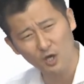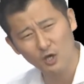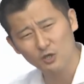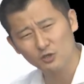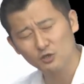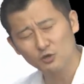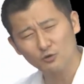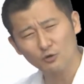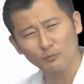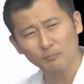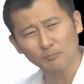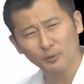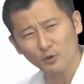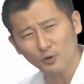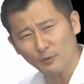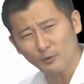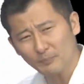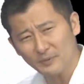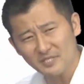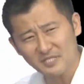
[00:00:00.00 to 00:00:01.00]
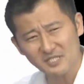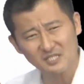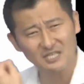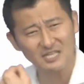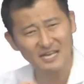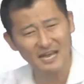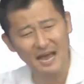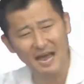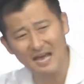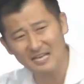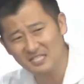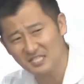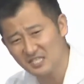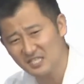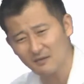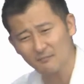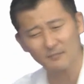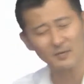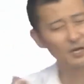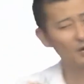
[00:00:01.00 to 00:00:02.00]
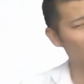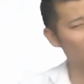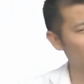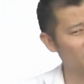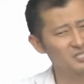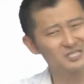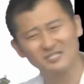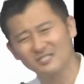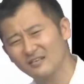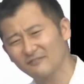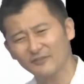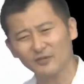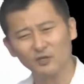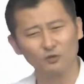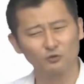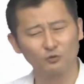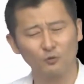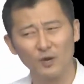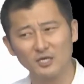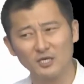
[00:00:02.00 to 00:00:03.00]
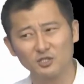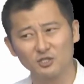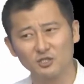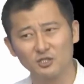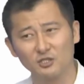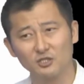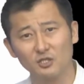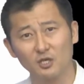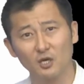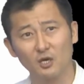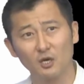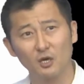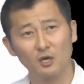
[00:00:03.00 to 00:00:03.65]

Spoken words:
So you're purposely asking me all these difficult questions